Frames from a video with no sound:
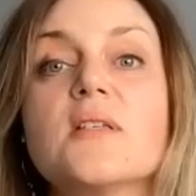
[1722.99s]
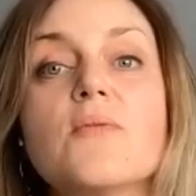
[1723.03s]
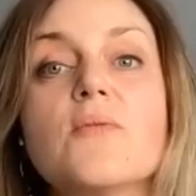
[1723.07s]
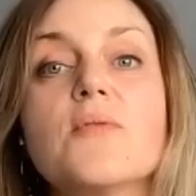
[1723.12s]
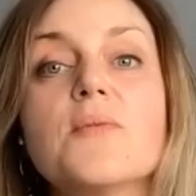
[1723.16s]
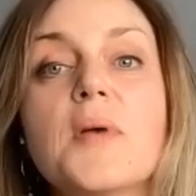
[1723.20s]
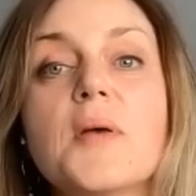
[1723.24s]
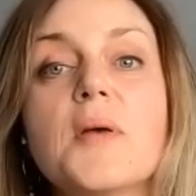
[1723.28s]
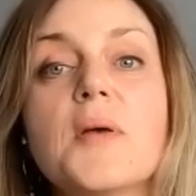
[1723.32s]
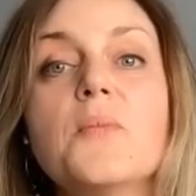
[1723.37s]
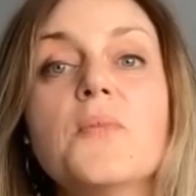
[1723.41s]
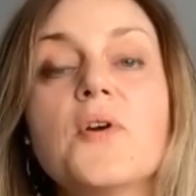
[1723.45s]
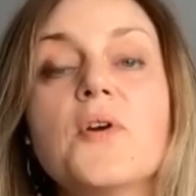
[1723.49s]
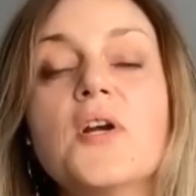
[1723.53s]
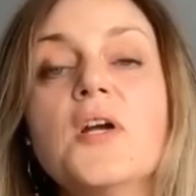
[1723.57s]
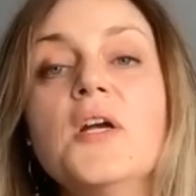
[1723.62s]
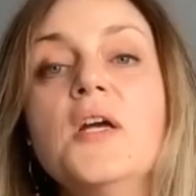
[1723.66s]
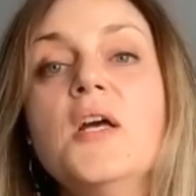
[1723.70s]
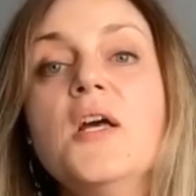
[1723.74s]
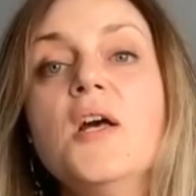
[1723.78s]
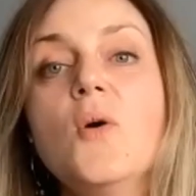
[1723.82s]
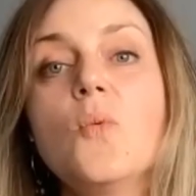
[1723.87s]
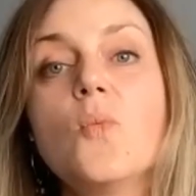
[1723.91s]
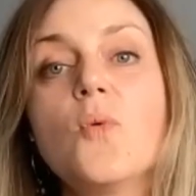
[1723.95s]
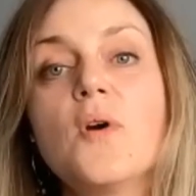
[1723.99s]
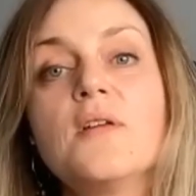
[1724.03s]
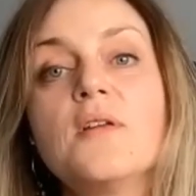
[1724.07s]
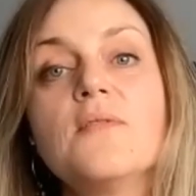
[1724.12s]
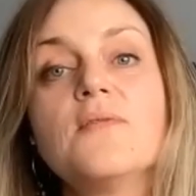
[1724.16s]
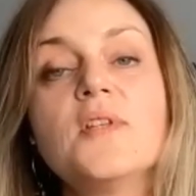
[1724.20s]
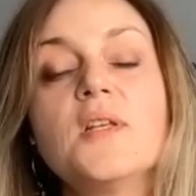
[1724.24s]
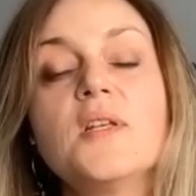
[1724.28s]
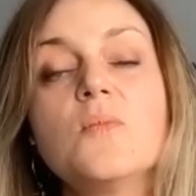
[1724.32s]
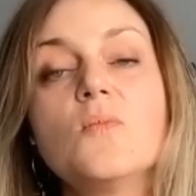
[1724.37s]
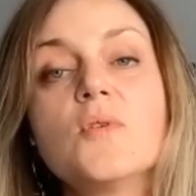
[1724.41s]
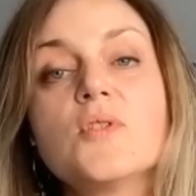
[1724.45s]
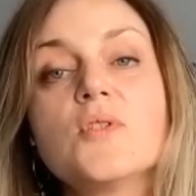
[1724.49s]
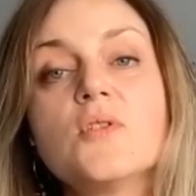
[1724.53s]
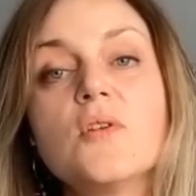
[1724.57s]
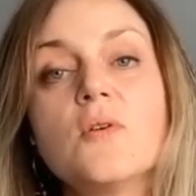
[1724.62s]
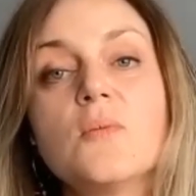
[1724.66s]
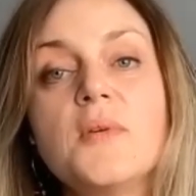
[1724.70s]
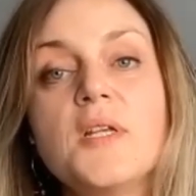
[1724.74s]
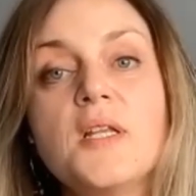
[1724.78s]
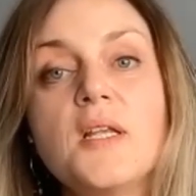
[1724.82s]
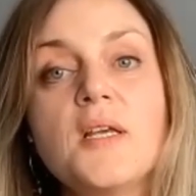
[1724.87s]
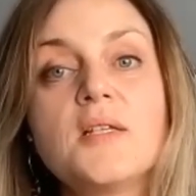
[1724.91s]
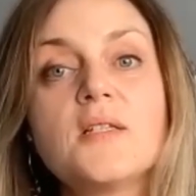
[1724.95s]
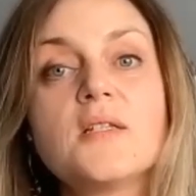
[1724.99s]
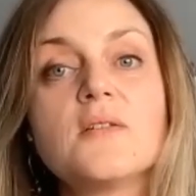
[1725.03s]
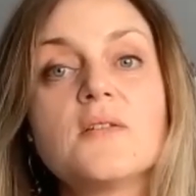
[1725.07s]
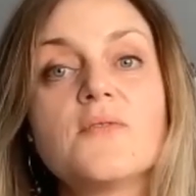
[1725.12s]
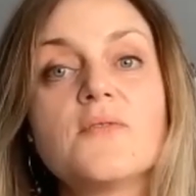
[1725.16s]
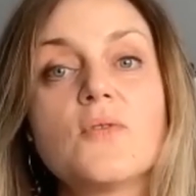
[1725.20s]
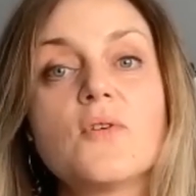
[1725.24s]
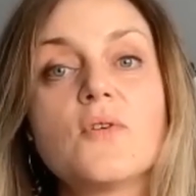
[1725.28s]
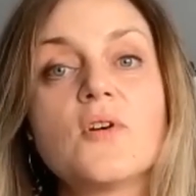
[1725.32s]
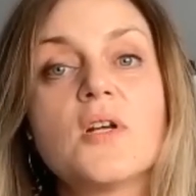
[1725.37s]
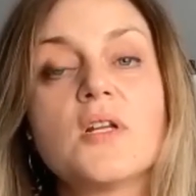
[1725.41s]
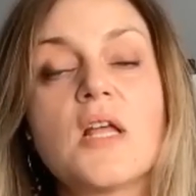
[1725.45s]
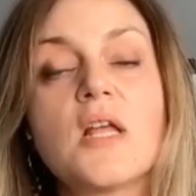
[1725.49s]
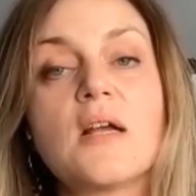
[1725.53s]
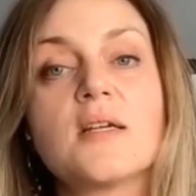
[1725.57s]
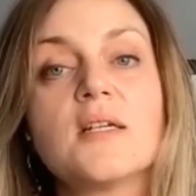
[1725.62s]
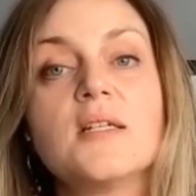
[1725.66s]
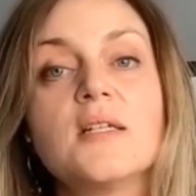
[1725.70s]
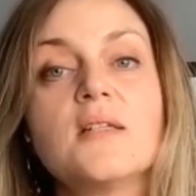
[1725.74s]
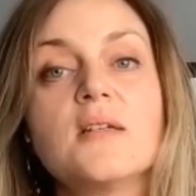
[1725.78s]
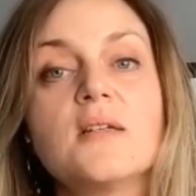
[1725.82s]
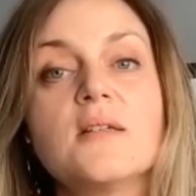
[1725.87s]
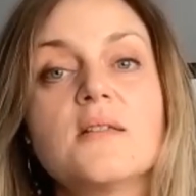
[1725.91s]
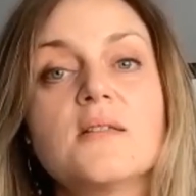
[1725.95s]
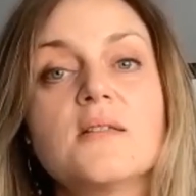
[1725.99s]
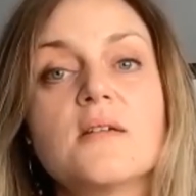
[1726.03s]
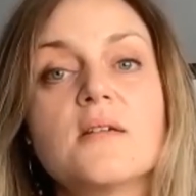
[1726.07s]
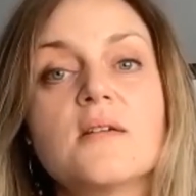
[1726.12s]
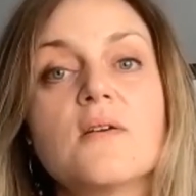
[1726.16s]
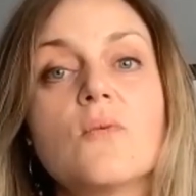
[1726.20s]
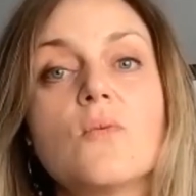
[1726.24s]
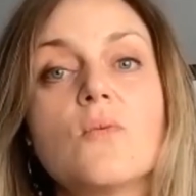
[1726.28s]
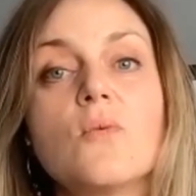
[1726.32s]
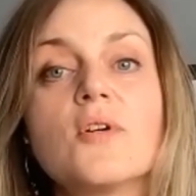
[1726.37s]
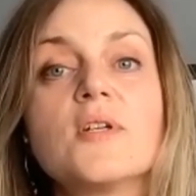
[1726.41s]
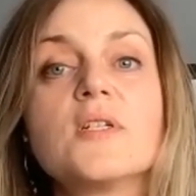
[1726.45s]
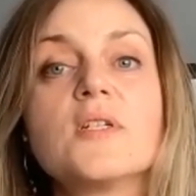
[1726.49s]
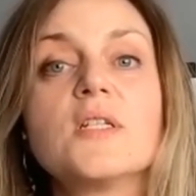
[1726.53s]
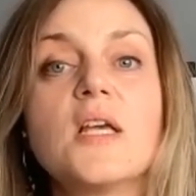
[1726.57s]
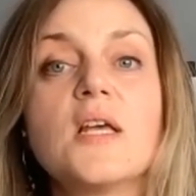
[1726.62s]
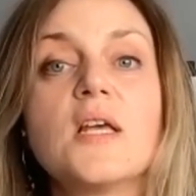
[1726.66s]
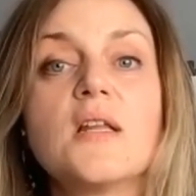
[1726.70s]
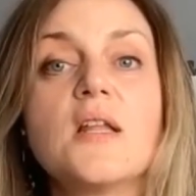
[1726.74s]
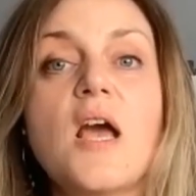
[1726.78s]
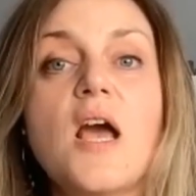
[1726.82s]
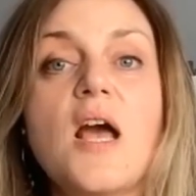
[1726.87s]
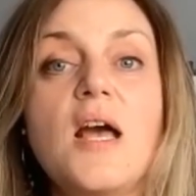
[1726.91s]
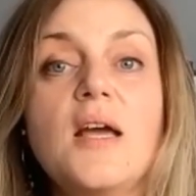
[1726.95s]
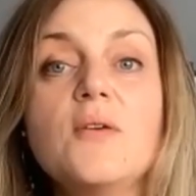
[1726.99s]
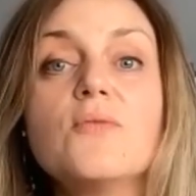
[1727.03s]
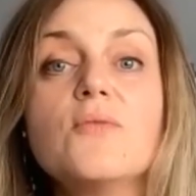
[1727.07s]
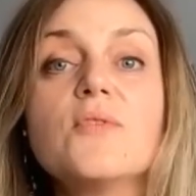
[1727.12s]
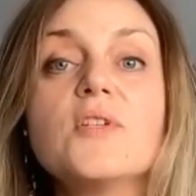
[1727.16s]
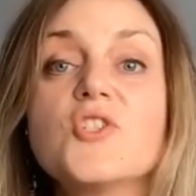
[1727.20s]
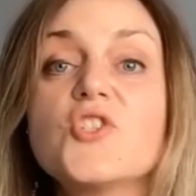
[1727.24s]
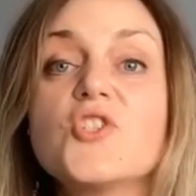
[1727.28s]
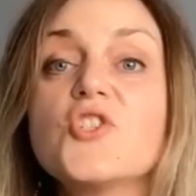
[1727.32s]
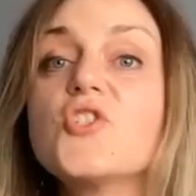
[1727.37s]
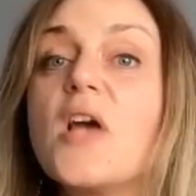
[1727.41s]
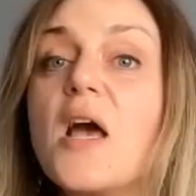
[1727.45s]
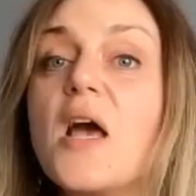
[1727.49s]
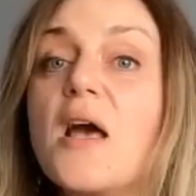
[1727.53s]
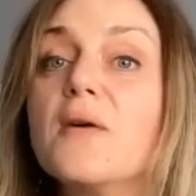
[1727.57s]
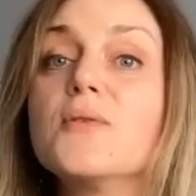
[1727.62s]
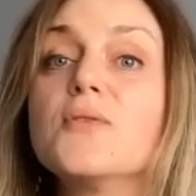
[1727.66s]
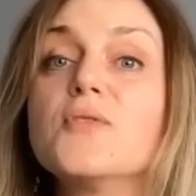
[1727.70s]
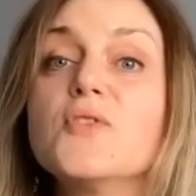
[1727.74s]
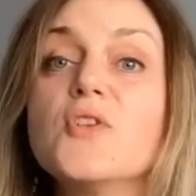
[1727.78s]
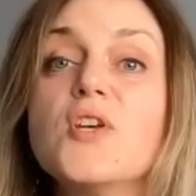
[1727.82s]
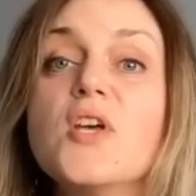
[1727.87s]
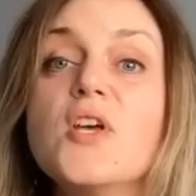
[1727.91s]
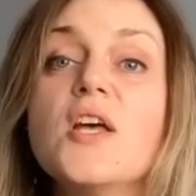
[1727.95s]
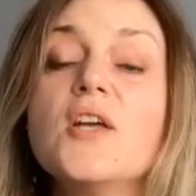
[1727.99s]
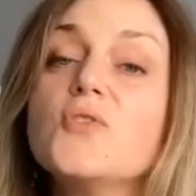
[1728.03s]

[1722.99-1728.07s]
I remember one of them was nominated for an Architizer Award, and I reached out